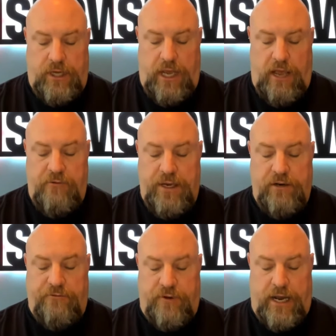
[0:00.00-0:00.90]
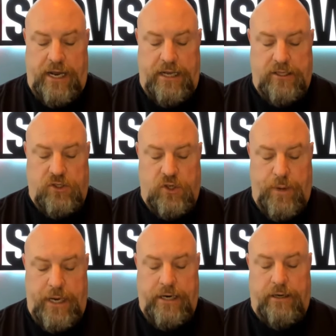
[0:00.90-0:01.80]
if he defied the
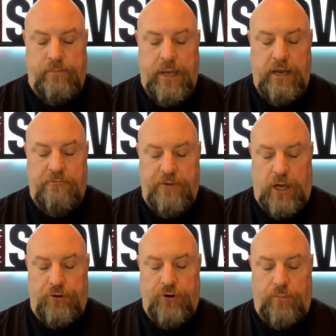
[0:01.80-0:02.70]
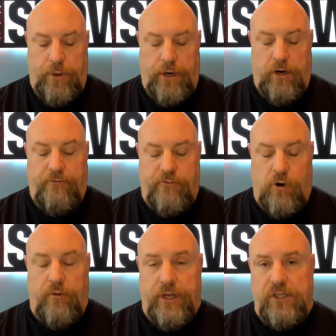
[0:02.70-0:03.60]
subpoena and failed to appear
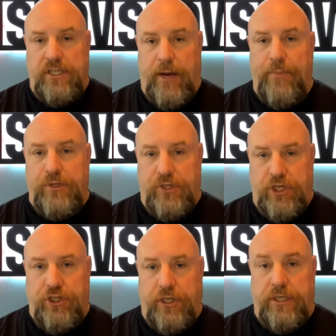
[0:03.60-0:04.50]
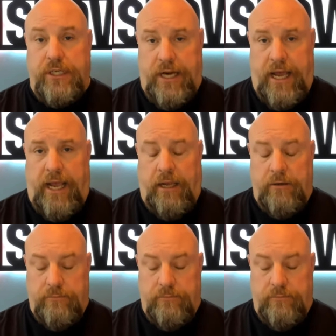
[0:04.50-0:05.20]
for this deposition today.